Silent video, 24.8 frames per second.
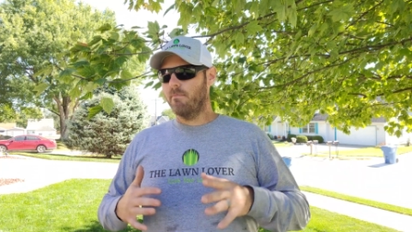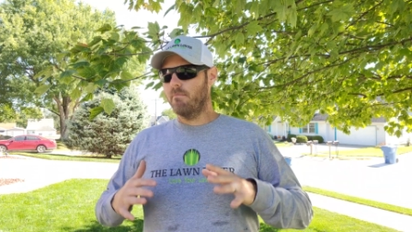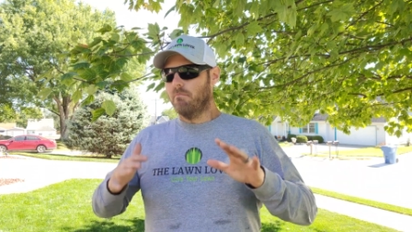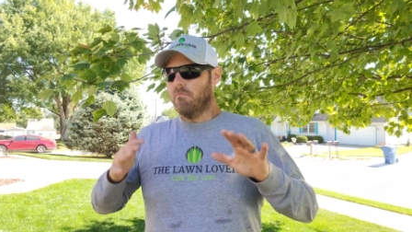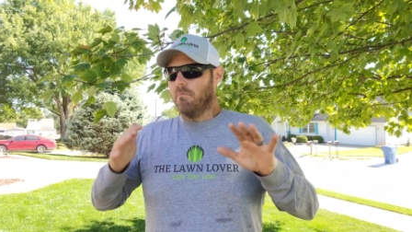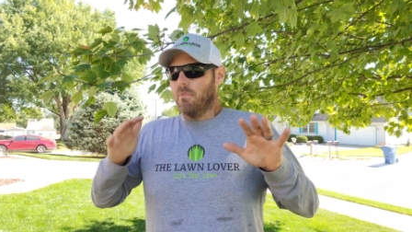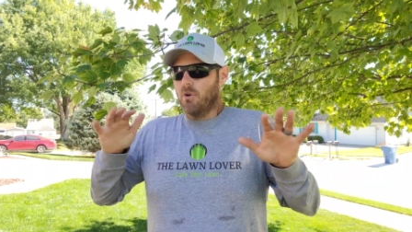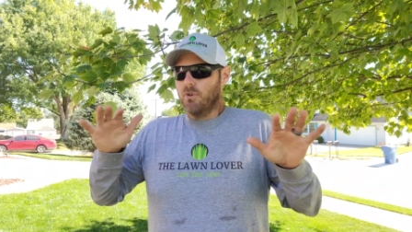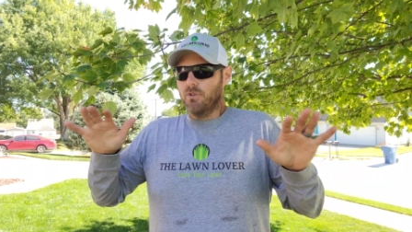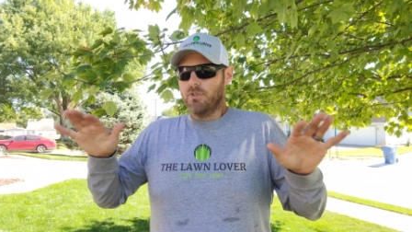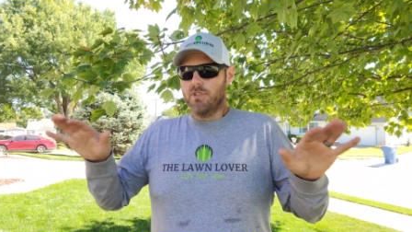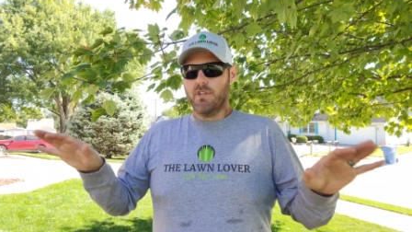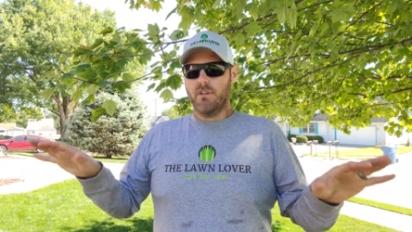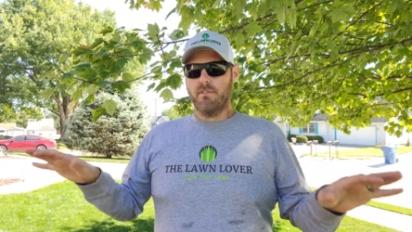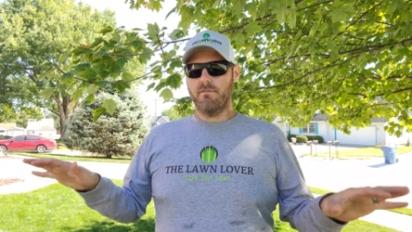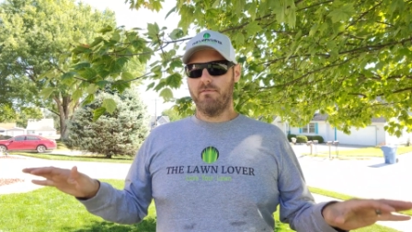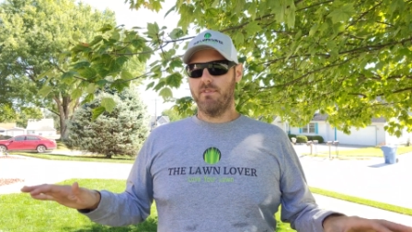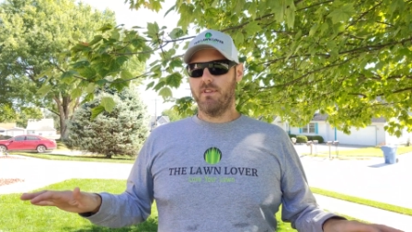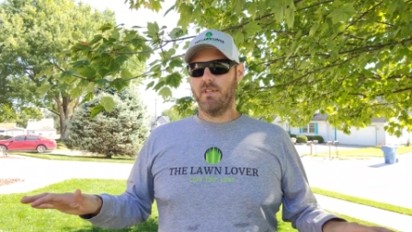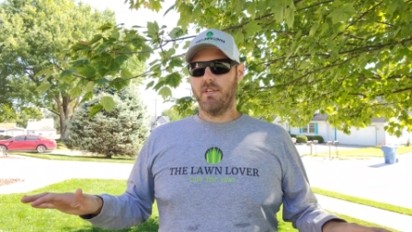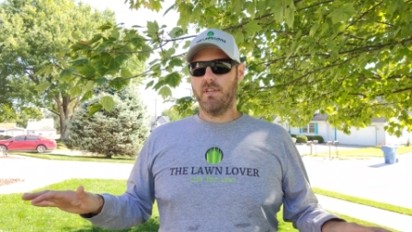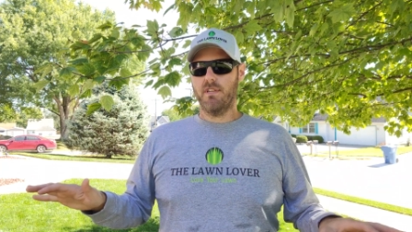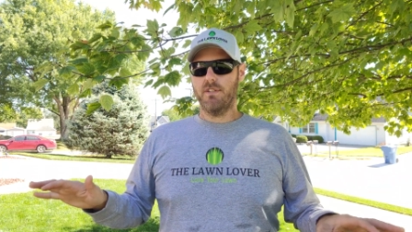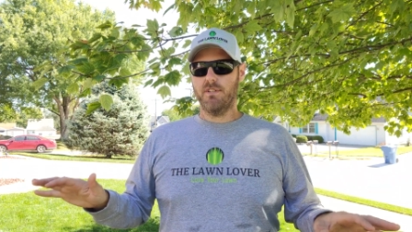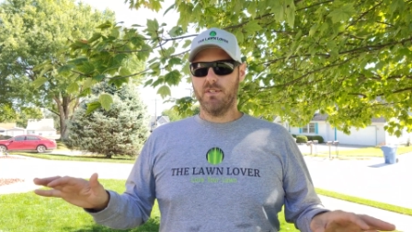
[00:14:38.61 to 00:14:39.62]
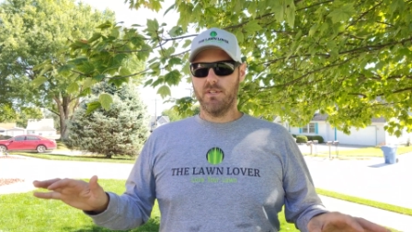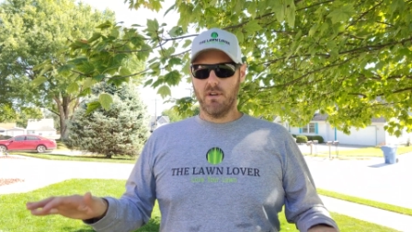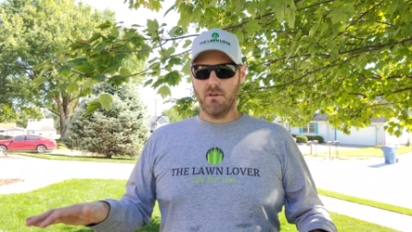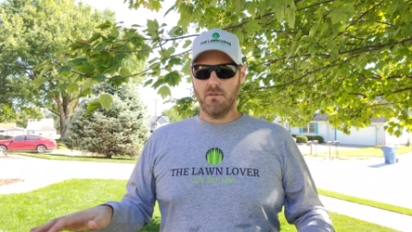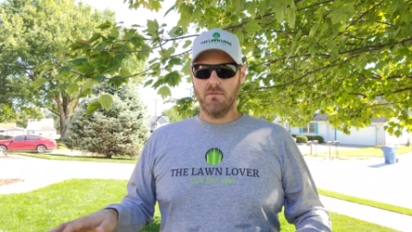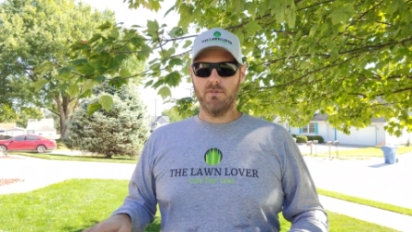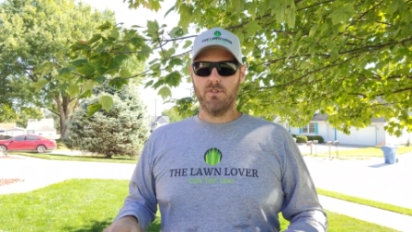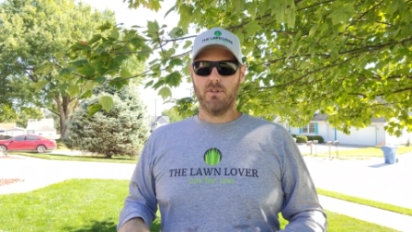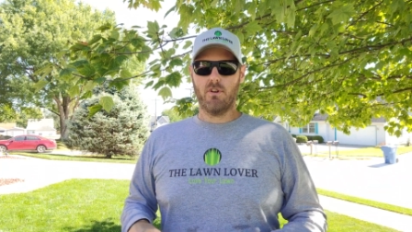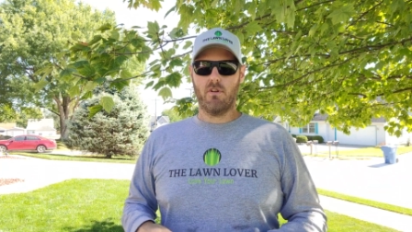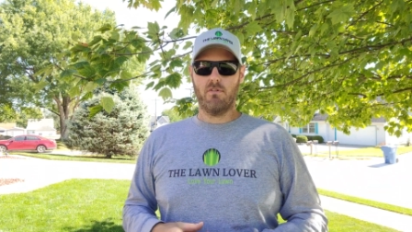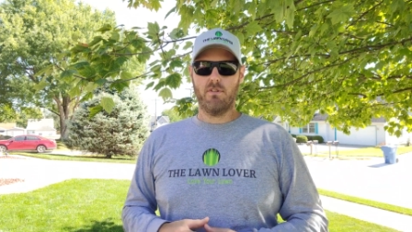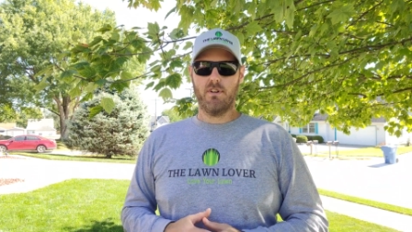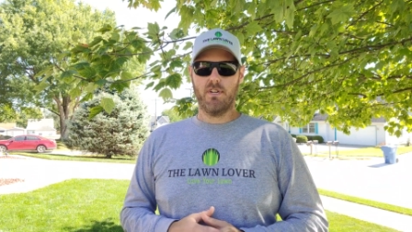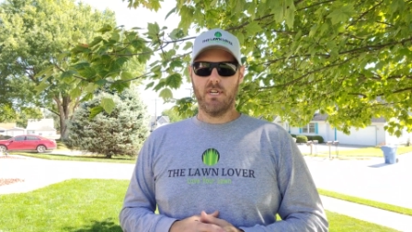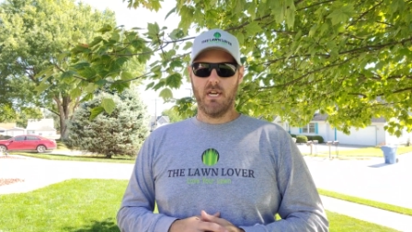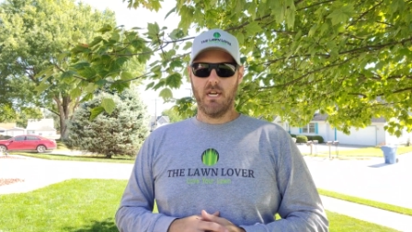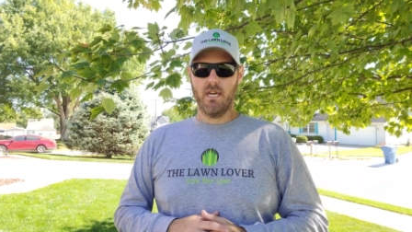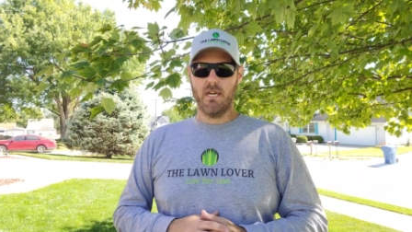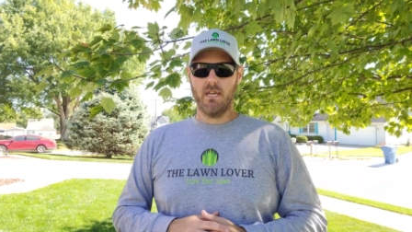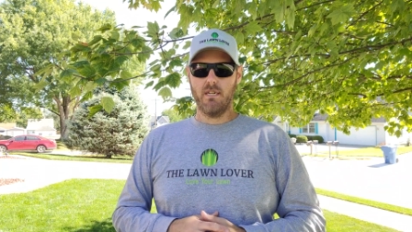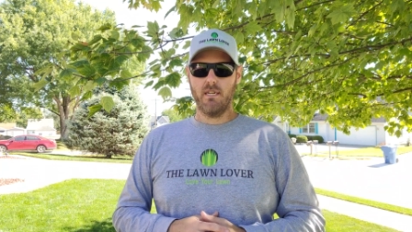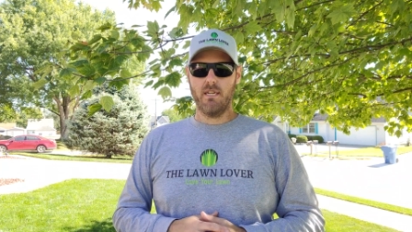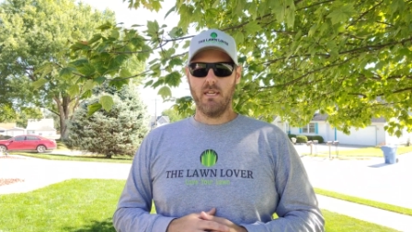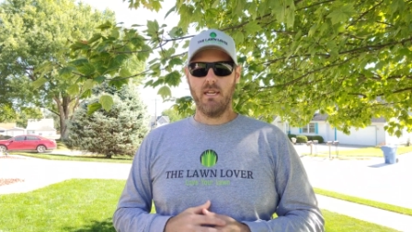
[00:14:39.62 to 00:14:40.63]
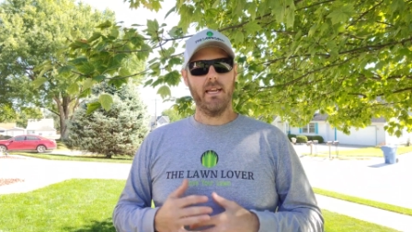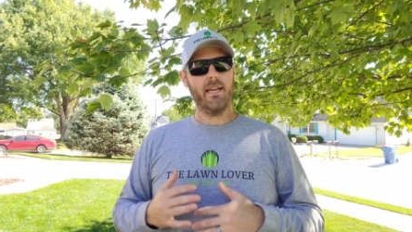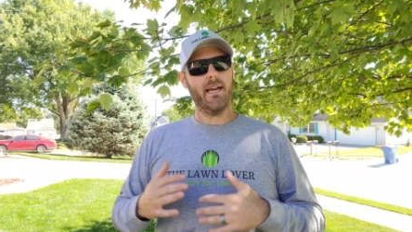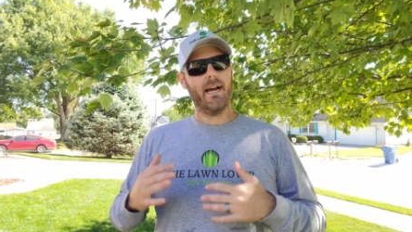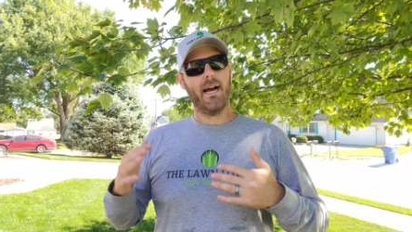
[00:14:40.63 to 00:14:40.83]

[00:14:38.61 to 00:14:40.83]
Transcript: most of the zones are done.